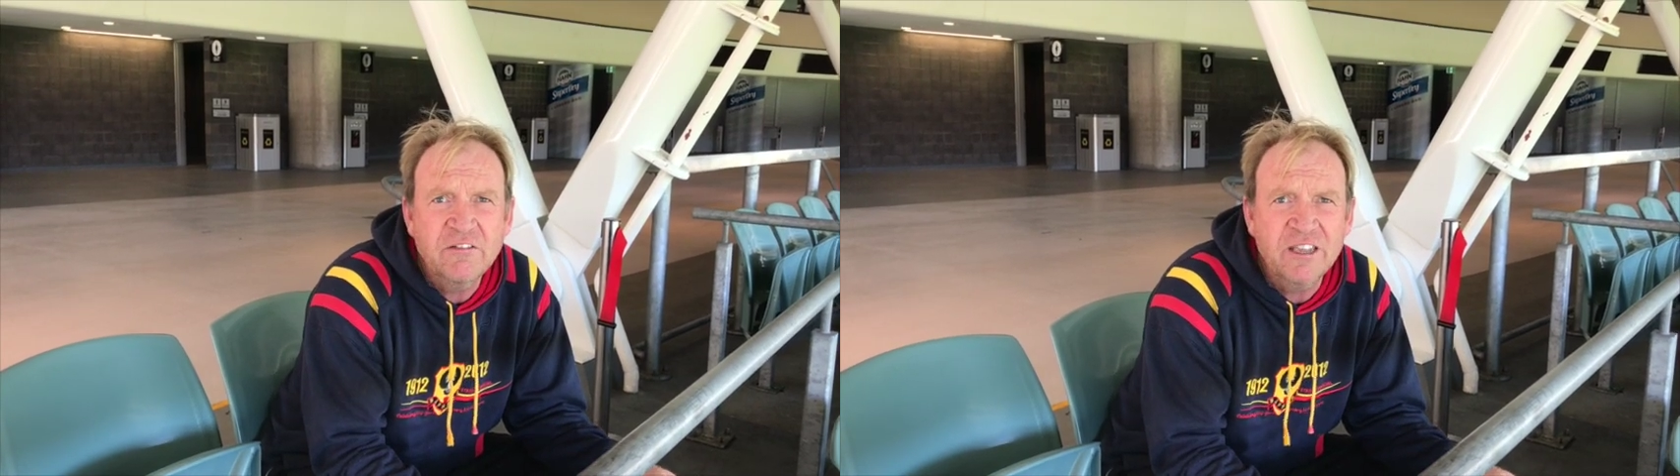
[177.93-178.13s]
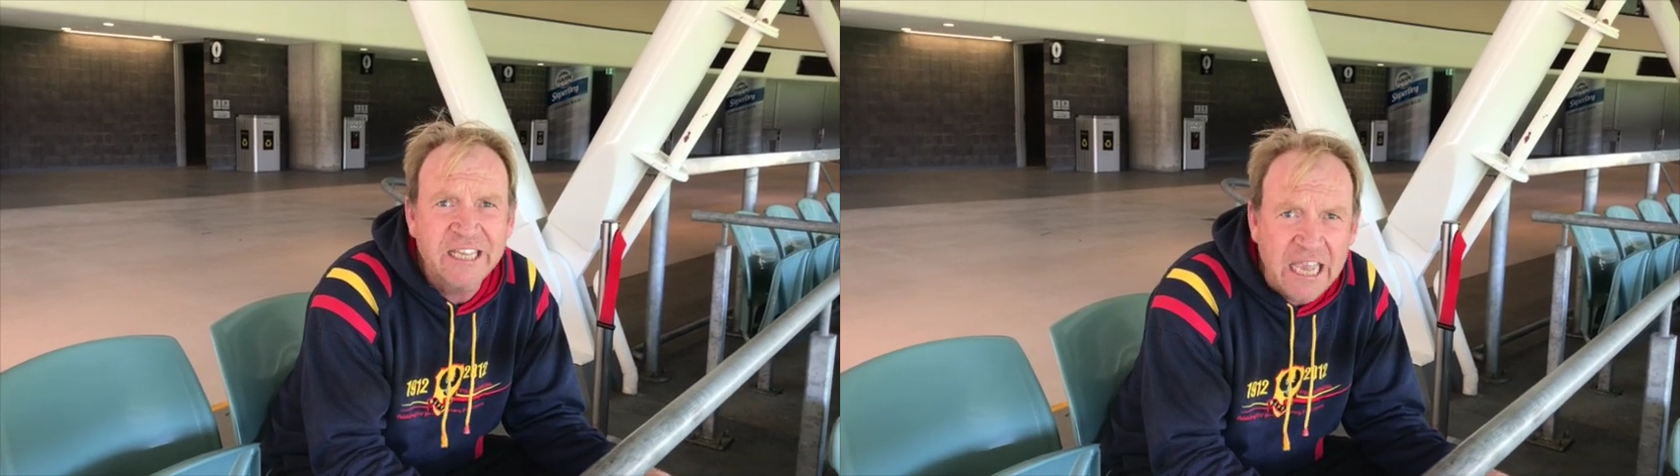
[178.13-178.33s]

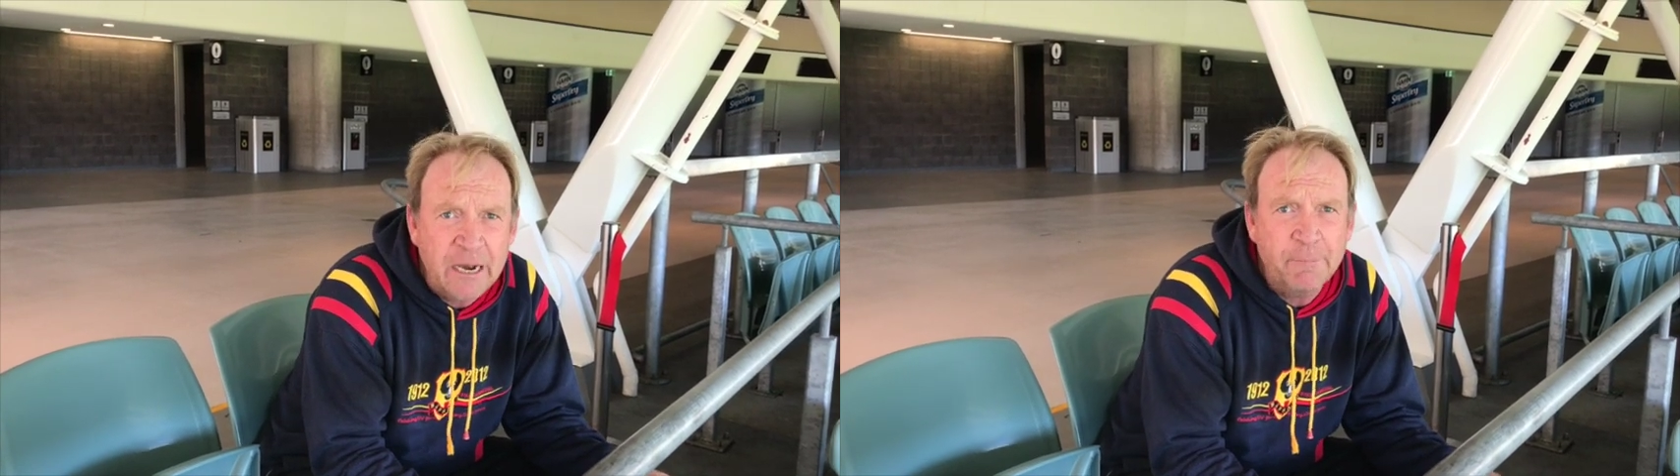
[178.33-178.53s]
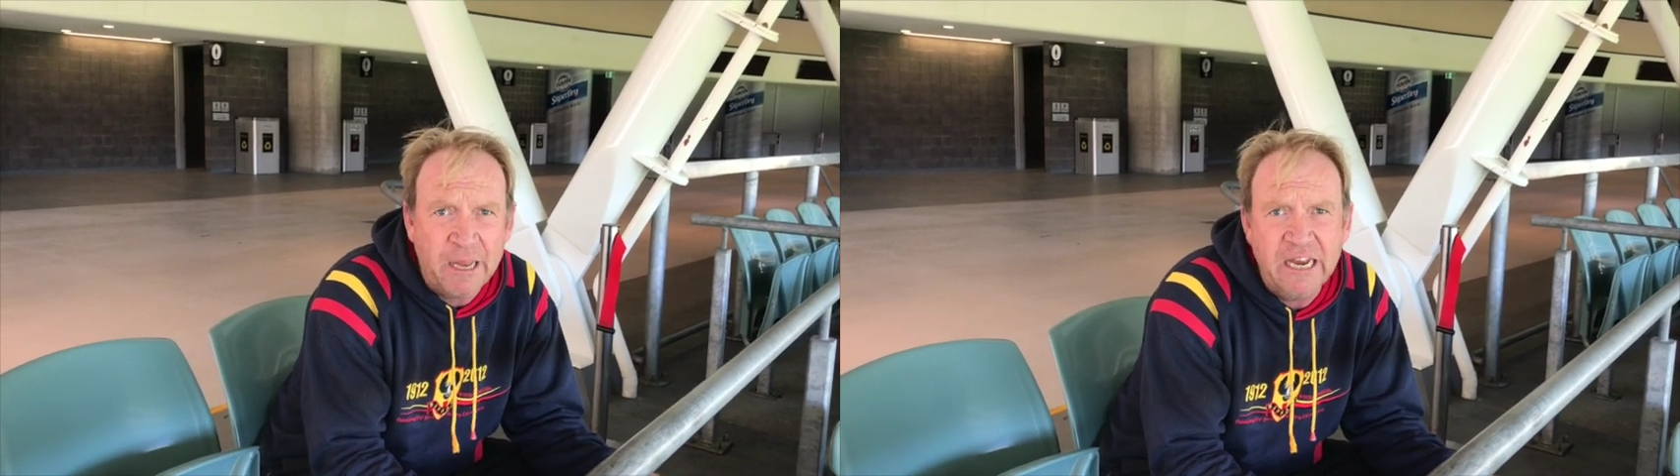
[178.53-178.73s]
to
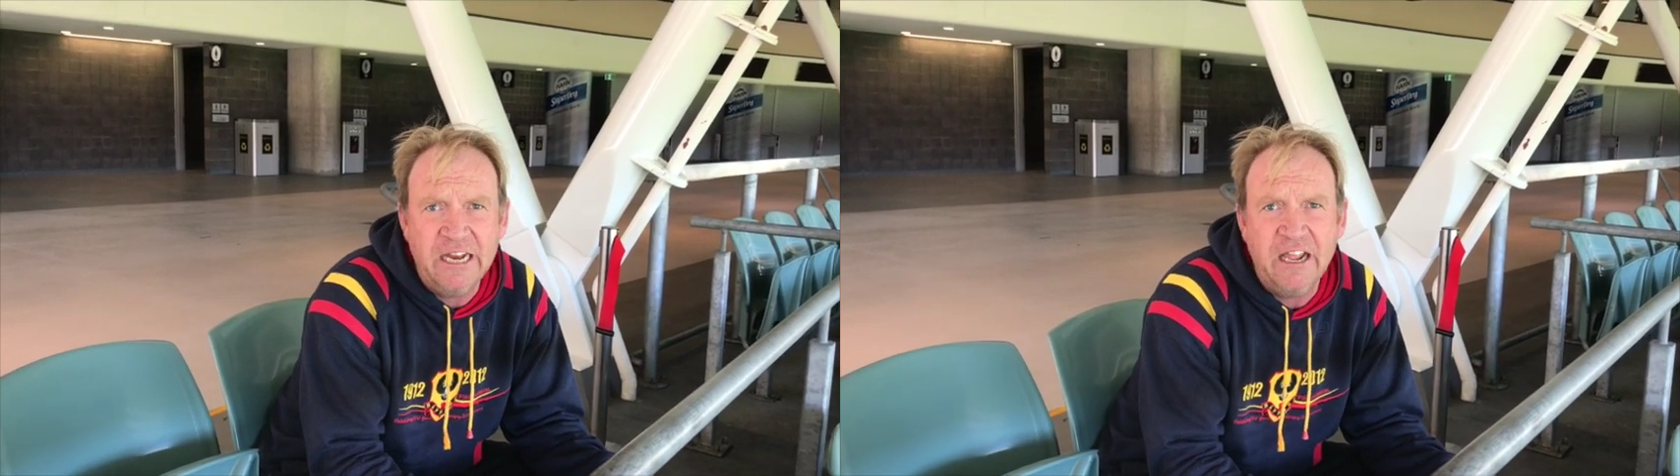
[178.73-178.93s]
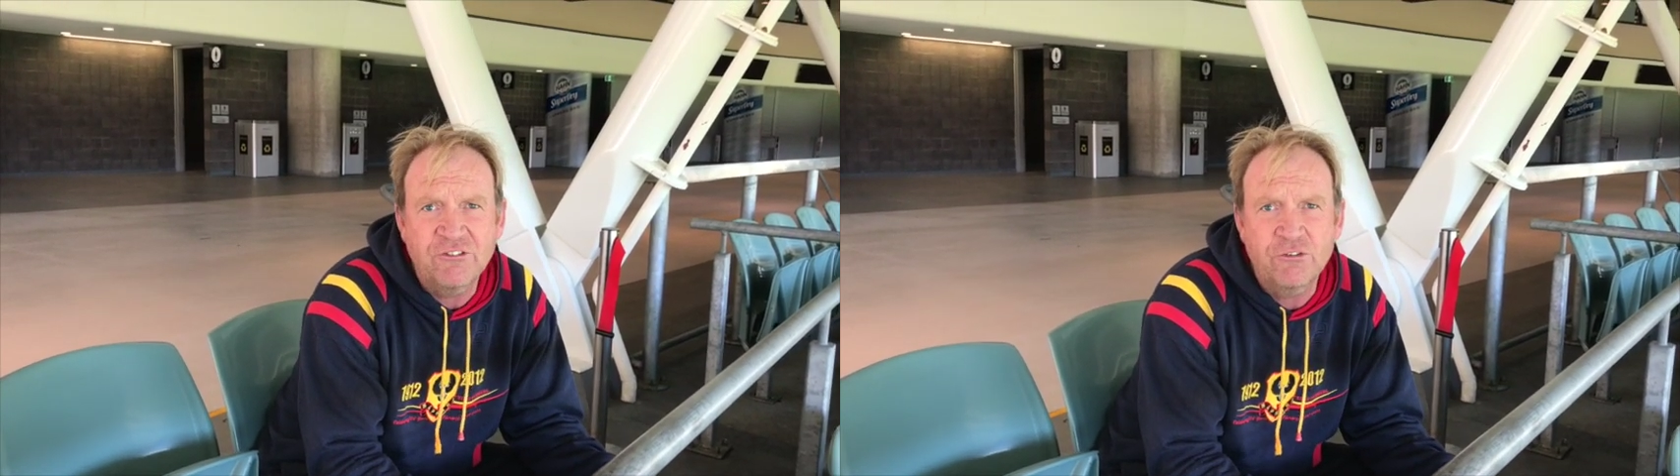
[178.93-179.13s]
get a bloody
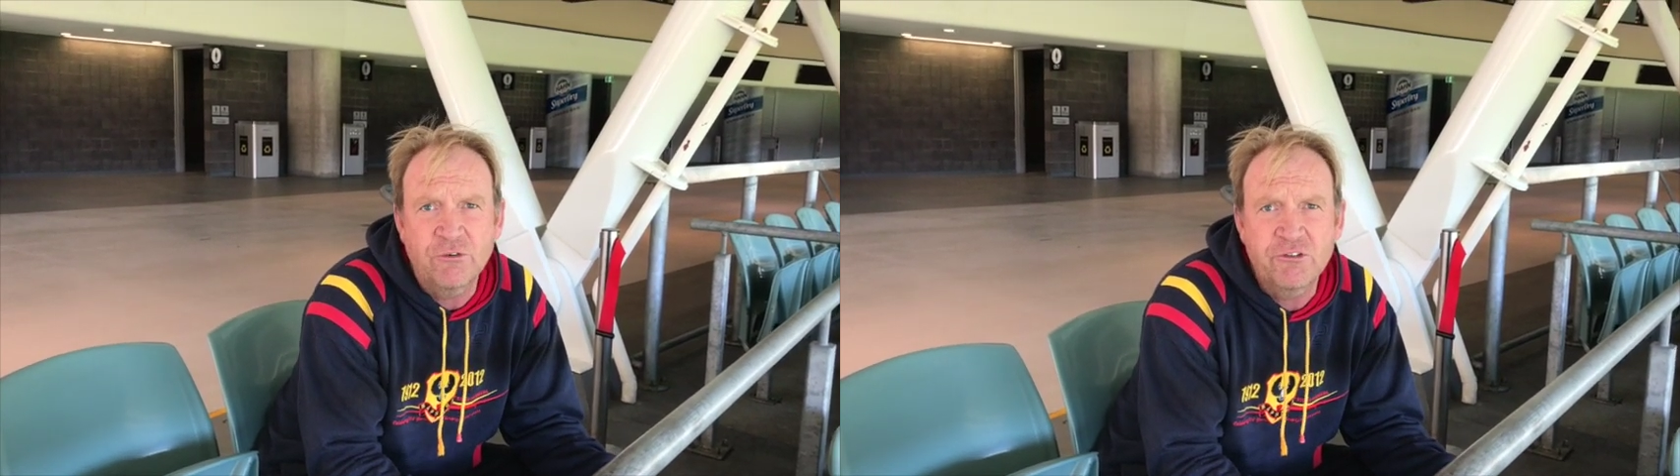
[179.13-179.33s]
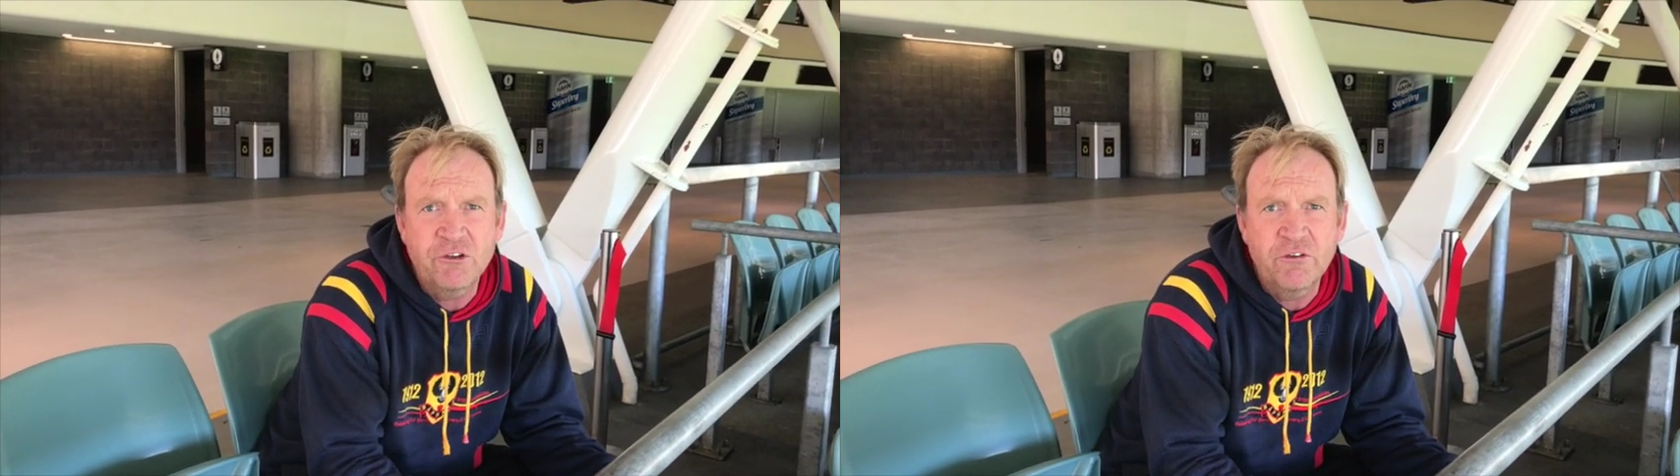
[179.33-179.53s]

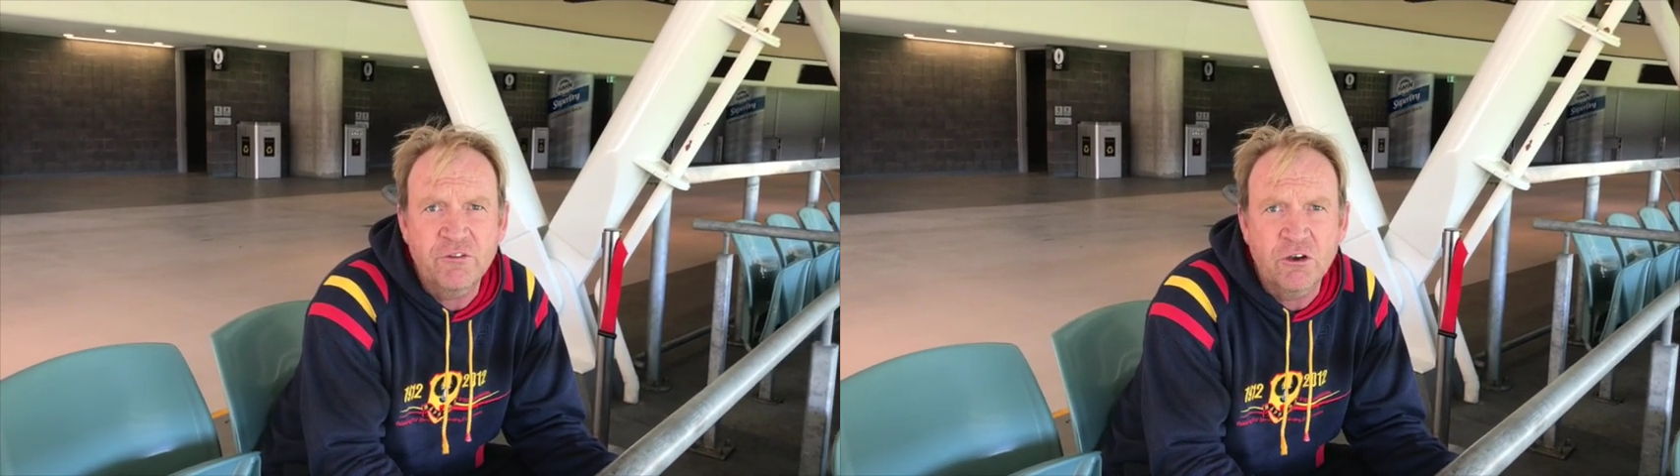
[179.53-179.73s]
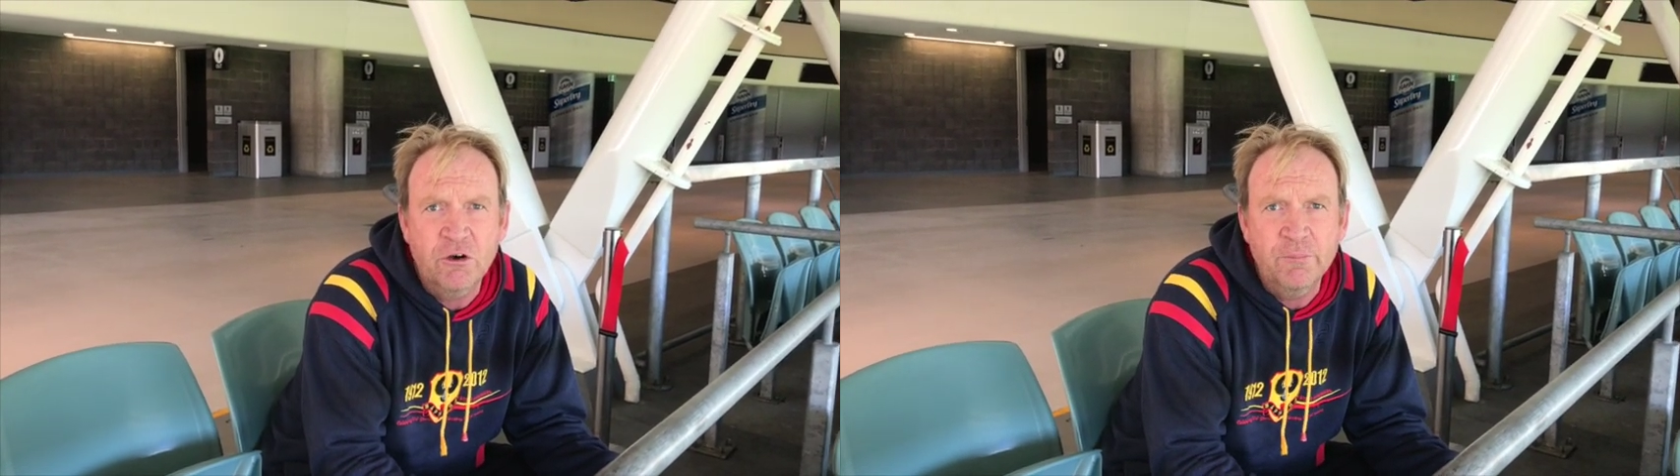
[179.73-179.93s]
National
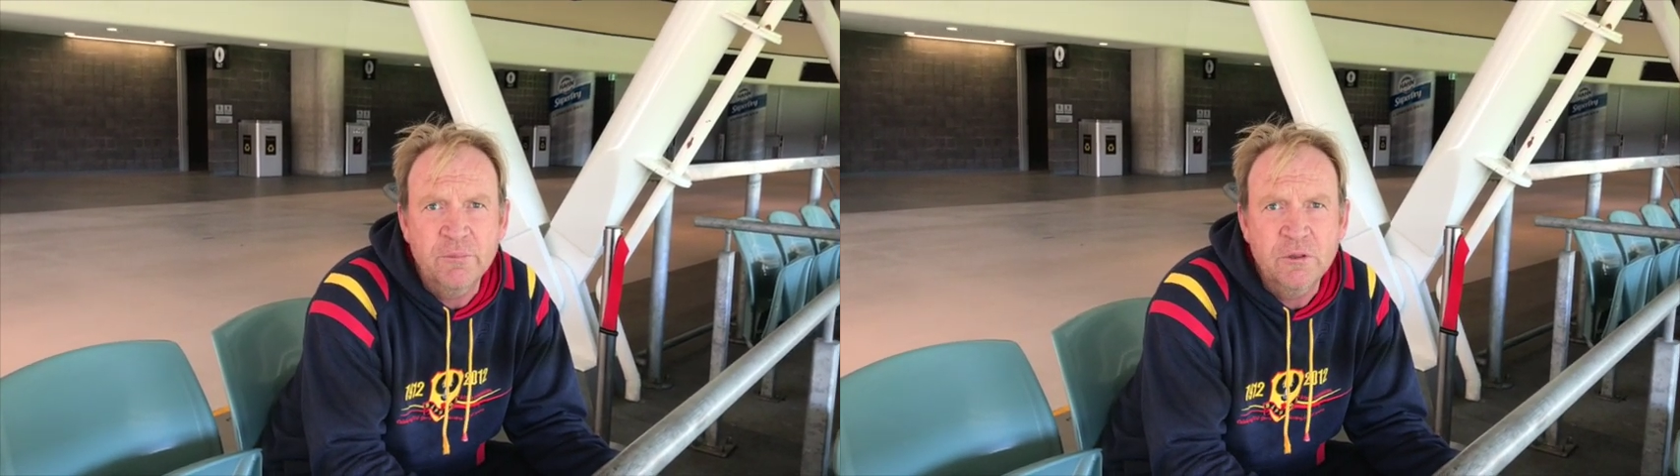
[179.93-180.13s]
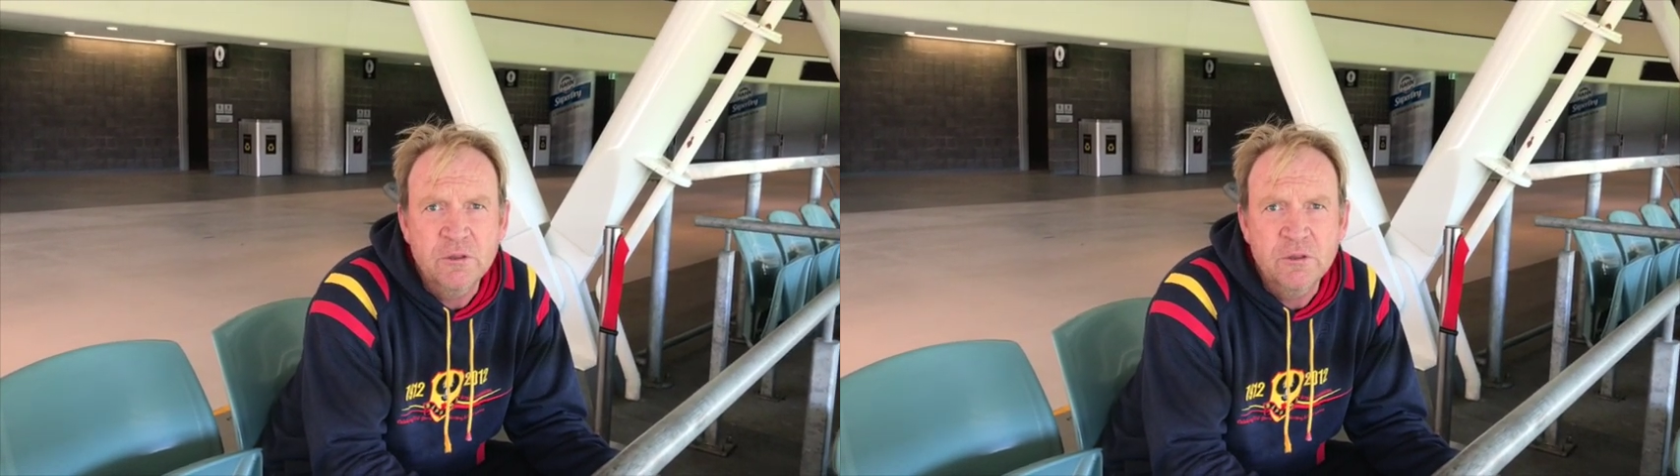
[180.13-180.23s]
Reserves comp.